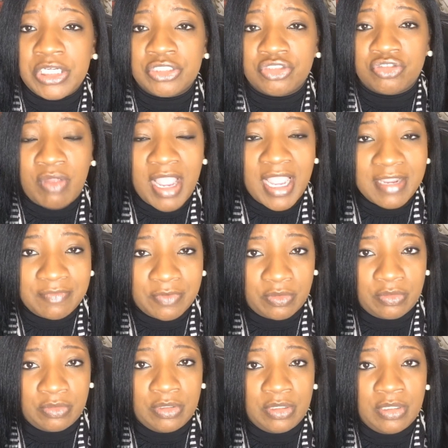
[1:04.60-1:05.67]
a driver
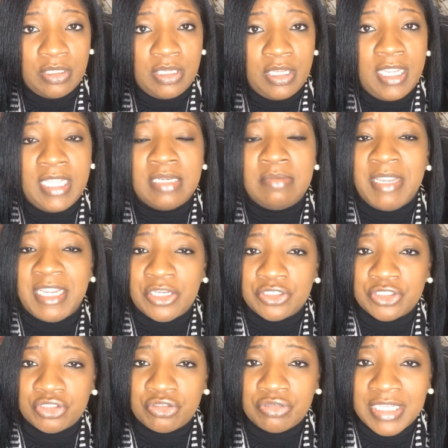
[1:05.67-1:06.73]
and making
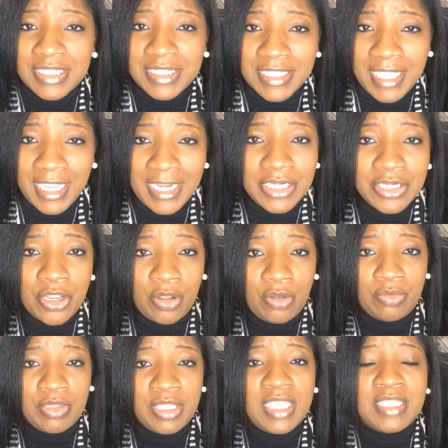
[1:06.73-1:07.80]
sure that they know
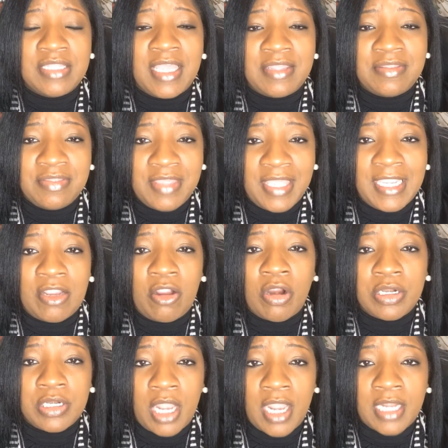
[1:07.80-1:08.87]
that they
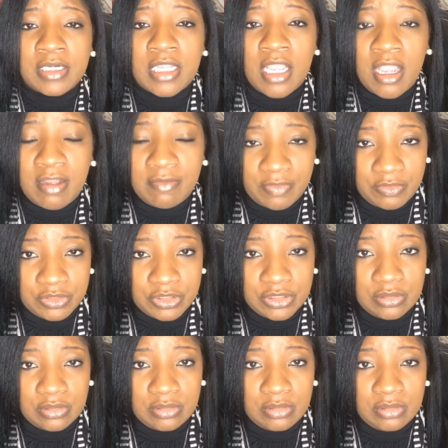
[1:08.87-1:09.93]
are not covered.
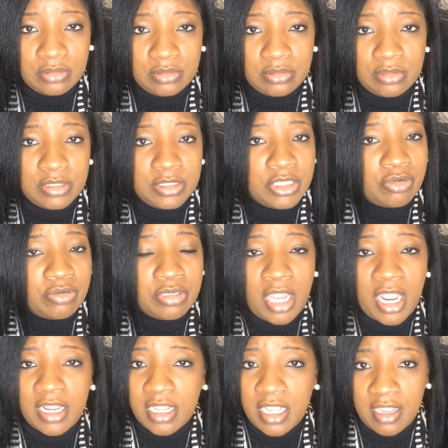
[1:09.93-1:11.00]
They're
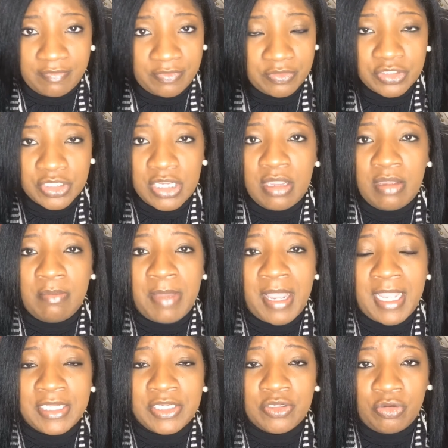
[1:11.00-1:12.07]
not covered
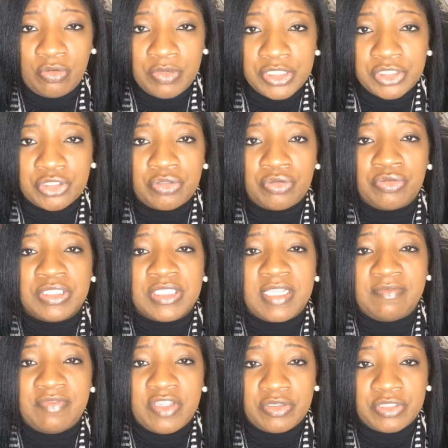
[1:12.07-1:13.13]
by your insurance
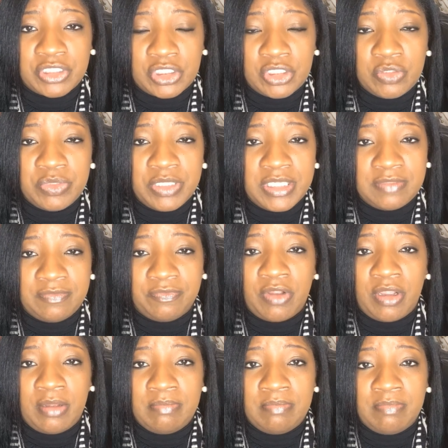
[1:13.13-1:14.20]
if they're excluded
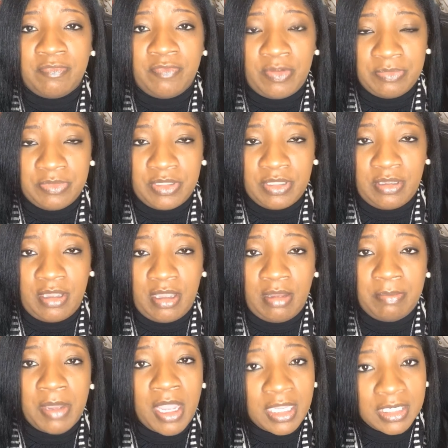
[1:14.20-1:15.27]
from the
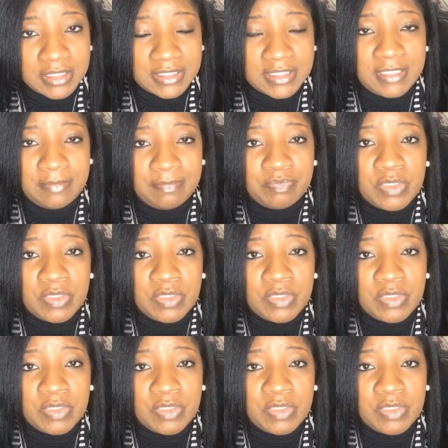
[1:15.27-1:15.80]
policy.